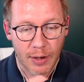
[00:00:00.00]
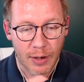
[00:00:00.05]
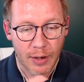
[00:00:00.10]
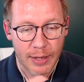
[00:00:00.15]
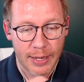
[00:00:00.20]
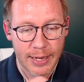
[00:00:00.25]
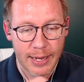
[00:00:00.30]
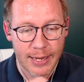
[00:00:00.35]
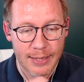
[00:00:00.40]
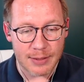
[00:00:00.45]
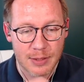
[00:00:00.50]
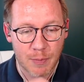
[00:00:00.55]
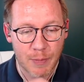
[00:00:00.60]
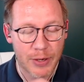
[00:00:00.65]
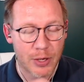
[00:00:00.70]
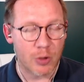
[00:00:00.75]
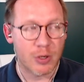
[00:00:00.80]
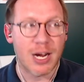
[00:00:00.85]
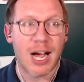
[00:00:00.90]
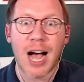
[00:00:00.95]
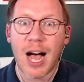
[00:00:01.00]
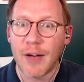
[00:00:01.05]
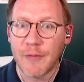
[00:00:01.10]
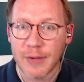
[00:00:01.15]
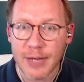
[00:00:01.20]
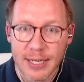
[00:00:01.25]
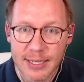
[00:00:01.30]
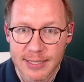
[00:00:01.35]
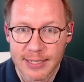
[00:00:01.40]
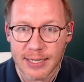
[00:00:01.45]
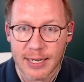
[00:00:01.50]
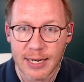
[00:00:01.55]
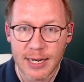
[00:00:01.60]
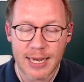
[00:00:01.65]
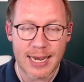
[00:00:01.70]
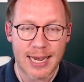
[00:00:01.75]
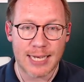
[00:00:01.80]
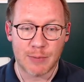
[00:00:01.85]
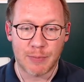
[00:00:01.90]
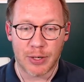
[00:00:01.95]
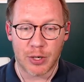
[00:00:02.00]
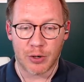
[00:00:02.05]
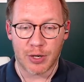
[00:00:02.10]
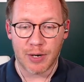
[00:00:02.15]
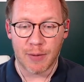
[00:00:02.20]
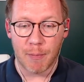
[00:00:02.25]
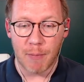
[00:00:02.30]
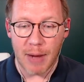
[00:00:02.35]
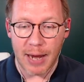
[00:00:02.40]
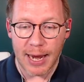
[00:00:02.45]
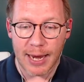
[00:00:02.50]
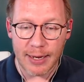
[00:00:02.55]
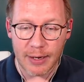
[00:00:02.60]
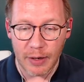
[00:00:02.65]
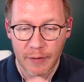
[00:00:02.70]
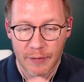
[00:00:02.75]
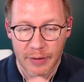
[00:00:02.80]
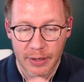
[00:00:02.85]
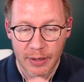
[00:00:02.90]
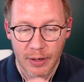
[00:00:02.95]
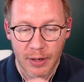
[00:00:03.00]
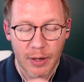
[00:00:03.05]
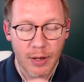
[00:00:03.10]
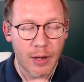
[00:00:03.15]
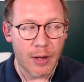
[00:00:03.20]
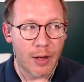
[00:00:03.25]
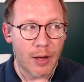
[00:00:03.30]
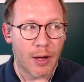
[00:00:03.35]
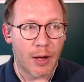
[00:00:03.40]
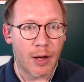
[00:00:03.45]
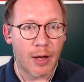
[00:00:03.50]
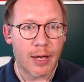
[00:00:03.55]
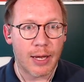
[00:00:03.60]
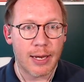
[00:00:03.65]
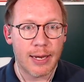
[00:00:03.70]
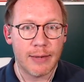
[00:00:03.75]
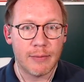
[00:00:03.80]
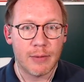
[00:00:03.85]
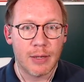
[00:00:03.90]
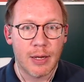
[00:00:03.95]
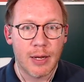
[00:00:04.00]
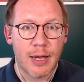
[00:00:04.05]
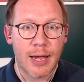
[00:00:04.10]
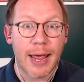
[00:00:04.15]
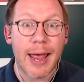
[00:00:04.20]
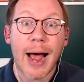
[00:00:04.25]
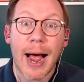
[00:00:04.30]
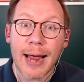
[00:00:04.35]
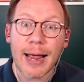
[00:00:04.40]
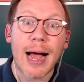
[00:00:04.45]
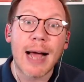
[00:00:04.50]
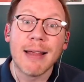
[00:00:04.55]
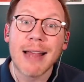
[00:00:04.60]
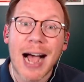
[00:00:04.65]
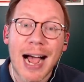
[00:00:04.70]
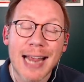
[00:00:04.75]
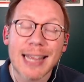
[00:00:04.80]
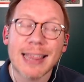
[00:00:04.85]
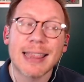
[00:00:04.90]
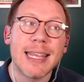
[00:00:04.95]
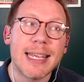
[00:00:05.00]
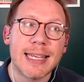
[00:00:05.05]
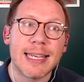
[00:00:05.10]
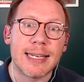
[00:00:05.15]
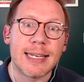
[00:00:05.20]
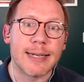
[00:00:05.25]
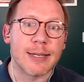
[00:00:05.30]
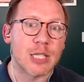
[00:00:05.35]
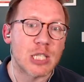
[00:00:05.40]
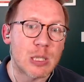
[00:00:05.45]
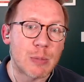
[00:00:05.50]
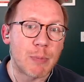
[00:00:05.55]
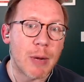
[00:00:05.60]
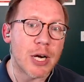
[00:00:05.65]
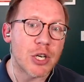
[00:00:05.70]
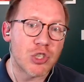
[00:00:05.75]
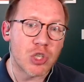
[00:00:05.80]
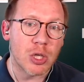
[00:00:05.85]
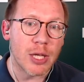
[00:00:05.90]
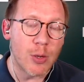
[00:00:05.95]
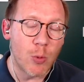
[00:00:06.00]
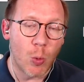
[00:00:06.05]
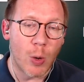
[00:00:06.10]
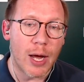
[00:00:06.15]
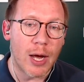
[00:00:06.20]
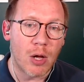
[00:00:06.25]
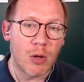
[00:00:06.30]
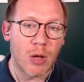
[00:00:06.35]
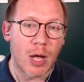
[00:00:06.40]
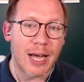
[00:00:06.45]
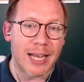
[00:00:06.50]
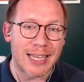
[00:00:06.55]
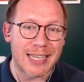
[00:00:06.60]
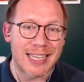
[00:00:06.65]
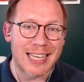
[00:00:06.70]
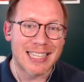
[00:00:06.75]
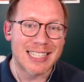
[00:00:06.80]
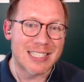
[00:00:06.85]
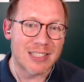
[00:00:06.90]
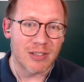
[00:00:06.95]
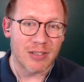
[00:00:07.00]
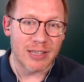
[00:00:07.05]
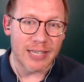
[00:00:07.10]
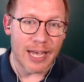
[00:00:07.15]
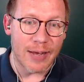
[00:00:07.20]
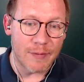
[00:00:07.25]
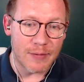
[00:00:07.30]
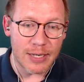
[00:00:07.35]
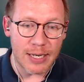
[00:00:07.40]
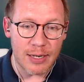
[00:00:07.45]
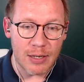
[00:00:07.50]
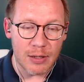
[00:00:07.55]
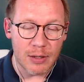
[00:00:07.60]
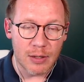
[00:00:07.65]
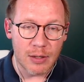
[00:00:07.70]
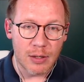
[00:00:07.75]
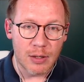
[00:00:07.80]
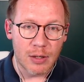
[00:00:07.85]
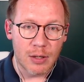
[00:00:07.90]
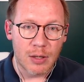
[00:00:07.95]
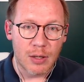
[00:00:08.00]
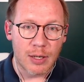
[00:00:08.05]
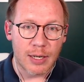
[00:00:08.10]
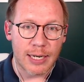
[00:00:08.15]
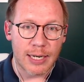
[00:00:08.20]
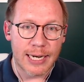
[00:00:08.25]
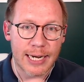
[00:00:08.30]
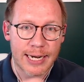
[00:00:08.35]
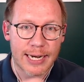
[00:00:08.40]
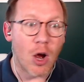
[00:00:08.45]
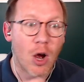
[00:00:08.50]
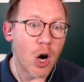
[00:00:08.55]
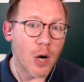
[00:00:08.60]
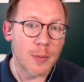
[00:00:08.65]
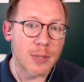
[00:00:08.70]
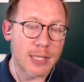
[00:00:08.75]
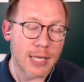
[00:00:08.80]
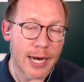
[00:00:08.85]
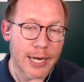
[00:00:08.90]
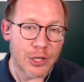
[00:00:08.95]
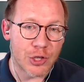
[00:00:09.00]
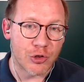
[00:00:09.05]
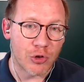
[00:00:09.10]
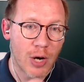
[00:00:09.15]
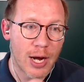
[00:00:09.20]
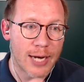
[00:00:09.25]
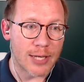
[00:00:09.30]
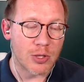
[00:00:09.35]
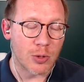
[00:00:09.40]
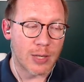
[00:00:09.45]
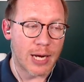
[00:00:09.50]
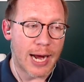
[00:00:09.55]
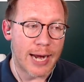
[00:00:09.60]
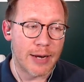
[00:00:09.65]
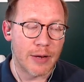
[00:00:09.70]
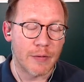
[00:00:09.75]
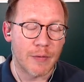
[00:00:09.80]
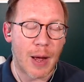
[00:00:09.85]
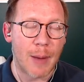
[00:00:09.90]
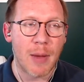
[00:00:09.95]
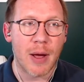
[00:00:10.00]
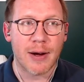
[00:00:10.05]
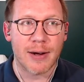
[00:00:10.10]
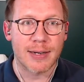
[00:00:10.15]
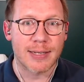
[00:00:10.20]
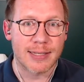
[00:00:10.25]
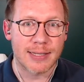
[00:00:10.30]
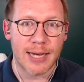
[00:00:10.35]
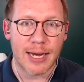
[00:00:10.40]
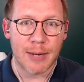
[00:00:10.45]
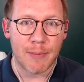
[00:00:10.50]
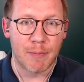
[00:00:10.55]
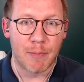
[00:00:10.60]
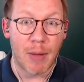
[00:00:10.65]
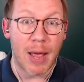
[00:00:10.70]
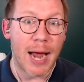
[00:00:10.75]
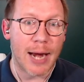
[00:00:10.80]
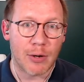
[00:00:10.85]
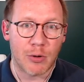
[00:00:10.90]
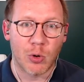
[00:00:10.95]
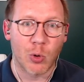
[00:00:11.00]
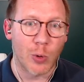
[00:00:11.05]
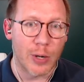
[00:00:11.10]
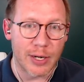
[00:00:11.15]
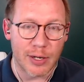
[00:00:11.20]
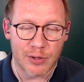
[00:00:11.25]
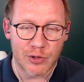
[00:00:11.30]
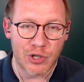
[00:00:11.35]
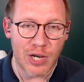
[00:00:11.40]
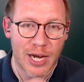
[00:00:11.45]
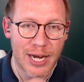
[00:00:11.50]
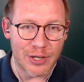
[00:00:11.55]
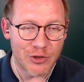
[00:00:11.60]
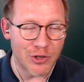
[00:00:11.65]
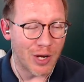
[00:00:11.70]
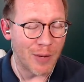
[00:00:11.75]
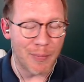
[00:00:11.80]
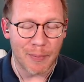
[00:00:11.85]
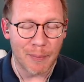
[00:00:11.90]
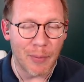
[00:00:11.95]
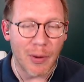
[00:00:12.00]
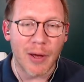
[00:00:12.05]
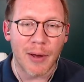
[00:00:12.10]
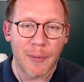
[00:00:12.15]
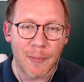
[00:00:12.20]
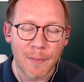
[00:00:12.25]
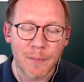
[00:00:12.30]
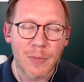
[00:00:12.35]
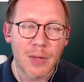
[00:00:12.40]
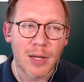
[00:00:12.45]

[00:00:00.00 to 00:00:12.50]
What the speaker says: He has better confidence in it. He has better command of it. I think it did especially well against a lefty getting arm side strike. So kind of, I'm not going to say backdooring a changeup, but